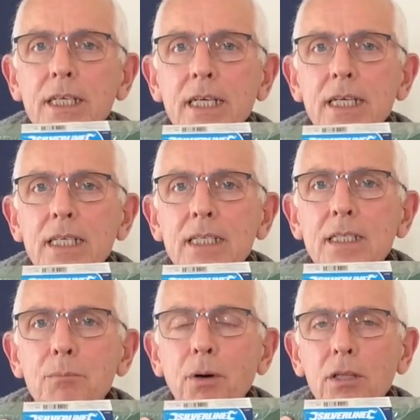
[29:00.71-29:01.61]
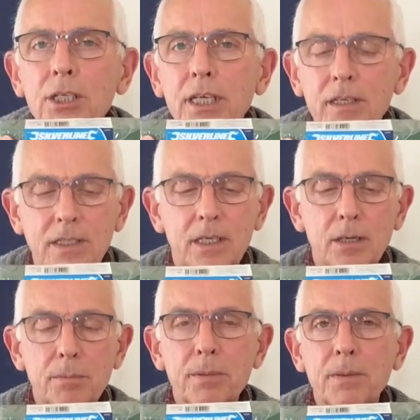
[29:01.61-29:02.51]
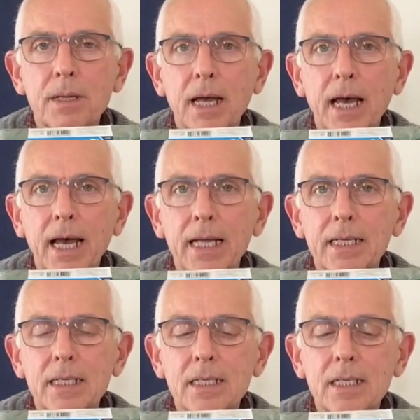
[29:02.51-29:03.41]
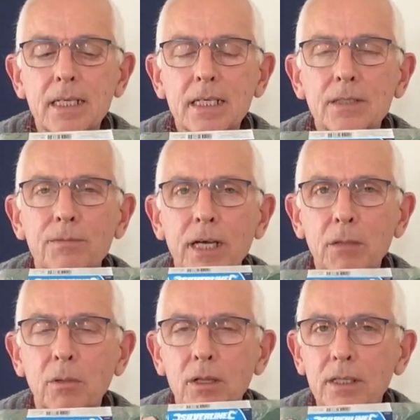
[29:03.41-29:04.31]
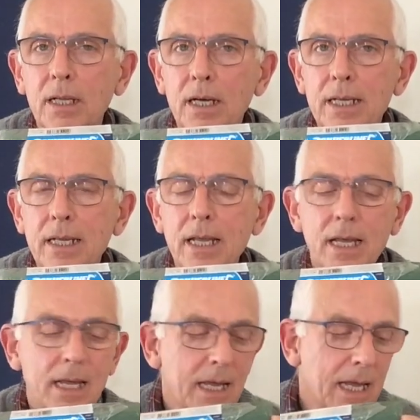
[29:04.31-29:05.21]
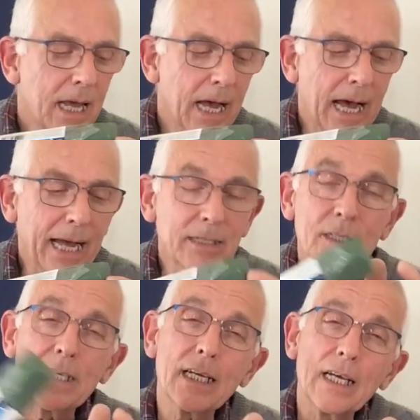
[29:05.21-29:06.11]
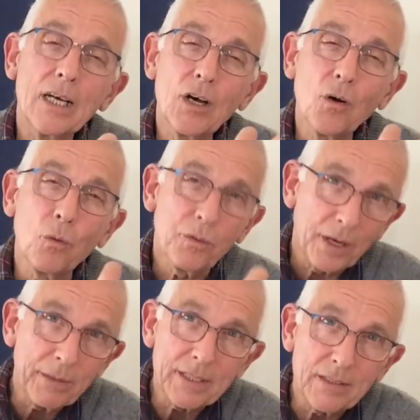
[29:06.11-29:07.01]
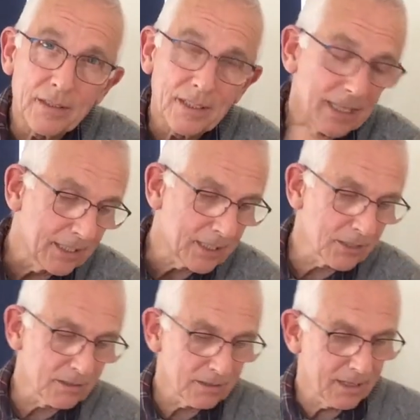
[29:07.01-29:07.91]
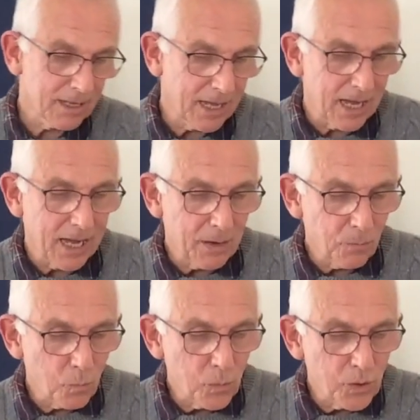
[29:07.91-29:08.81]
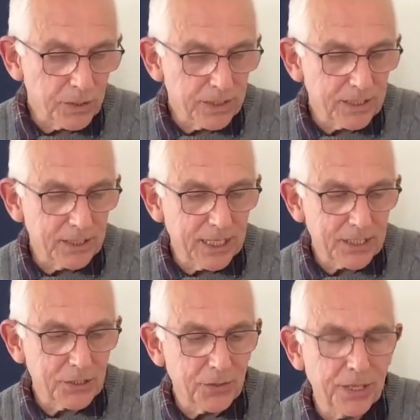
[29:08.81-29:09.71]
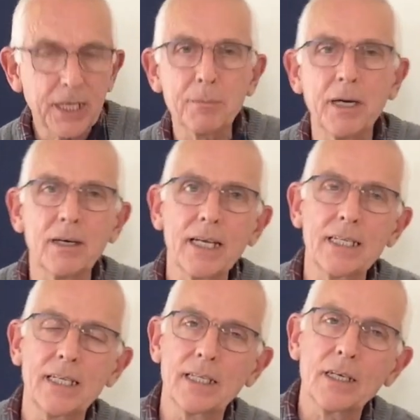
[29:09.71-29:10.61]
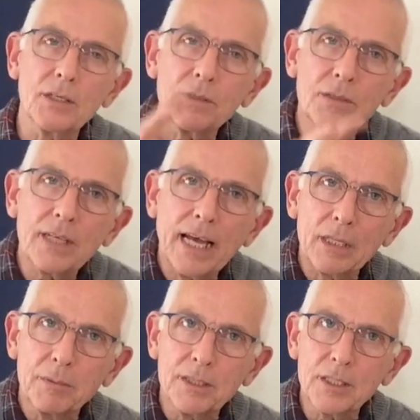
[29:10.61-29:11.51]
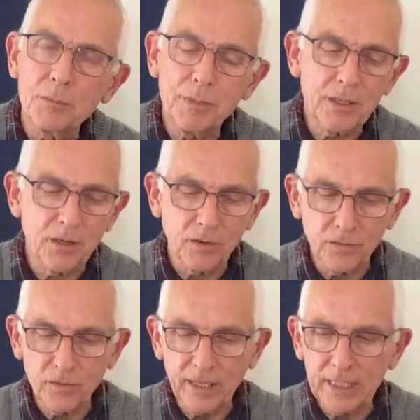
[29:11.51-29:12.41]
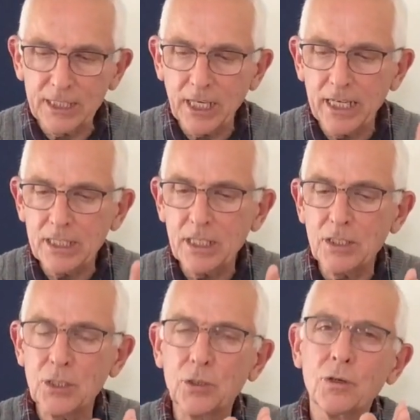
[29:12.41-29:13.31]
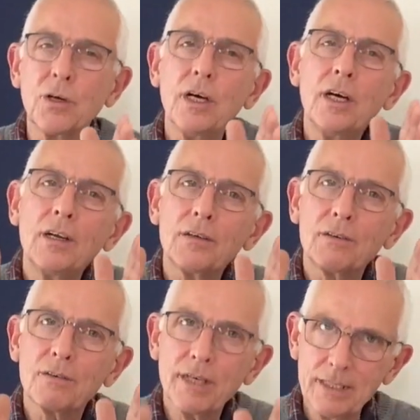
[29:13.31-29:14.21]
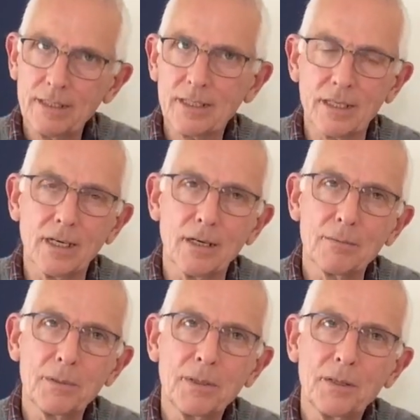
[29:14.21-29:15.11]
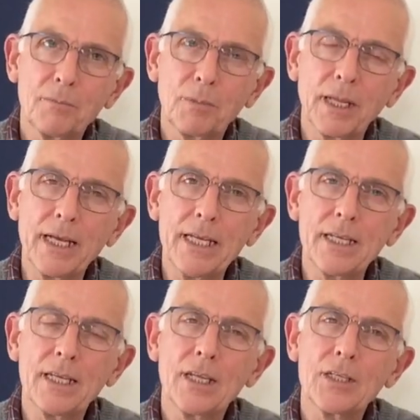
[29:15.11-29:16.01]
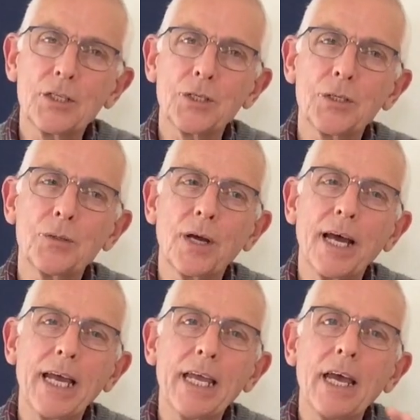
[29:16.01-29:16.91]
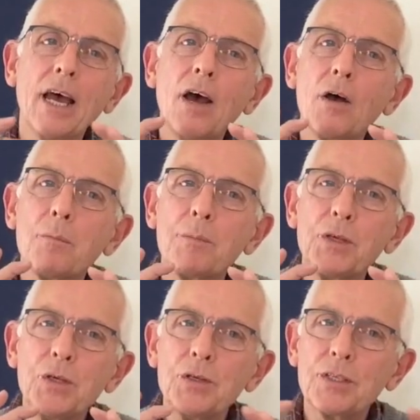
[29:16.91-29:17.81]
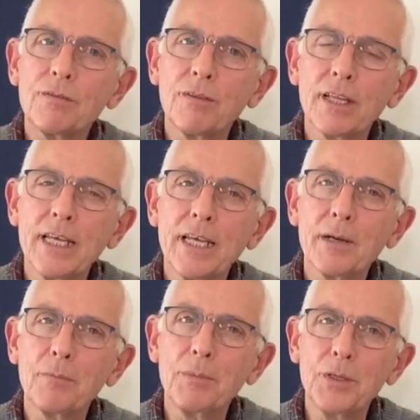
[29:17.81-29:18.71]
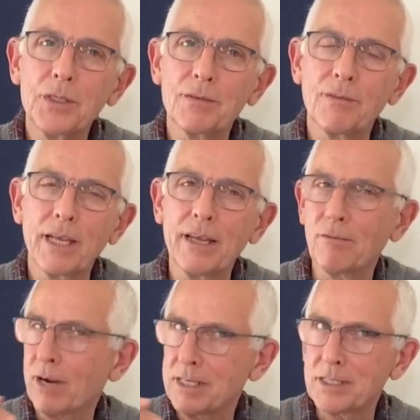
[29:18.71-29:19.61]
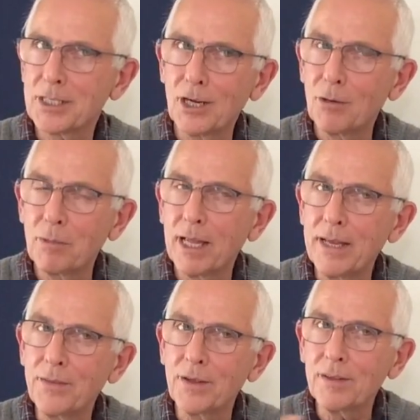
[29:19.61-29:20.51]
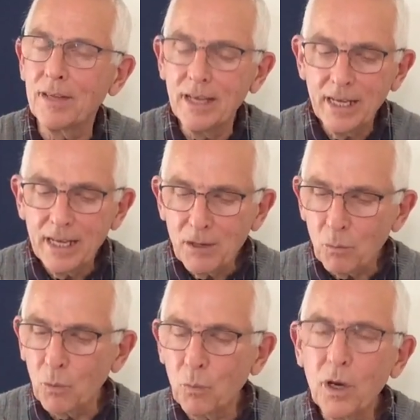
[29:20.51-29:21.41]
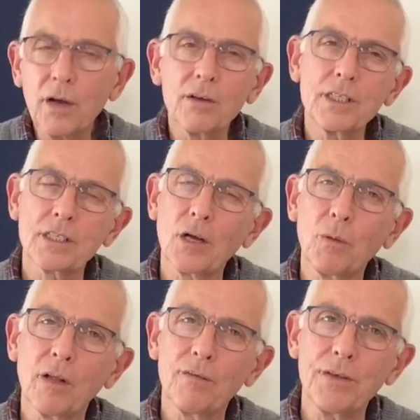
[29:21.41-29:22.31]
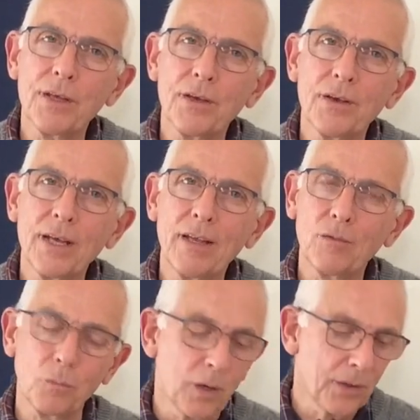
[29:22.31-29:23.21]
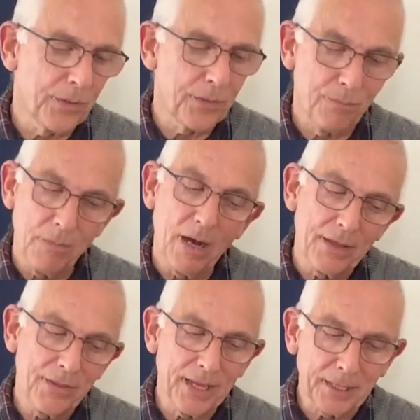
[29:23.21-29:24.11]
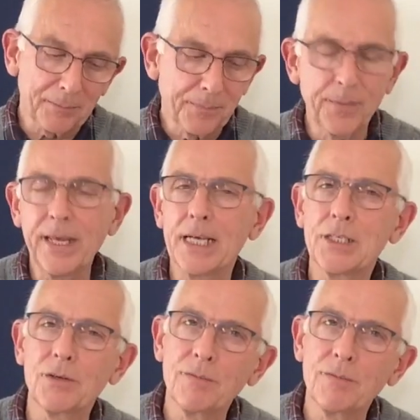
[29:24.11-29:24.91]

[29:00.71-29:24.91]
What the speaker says: is polishing soap and is available online. And although it's not essential, I would suggest you think about getting those elements because it changes your razor sharp blade to a beautifully razor sharp blade that will work so well for you. It's worth, I think, the extra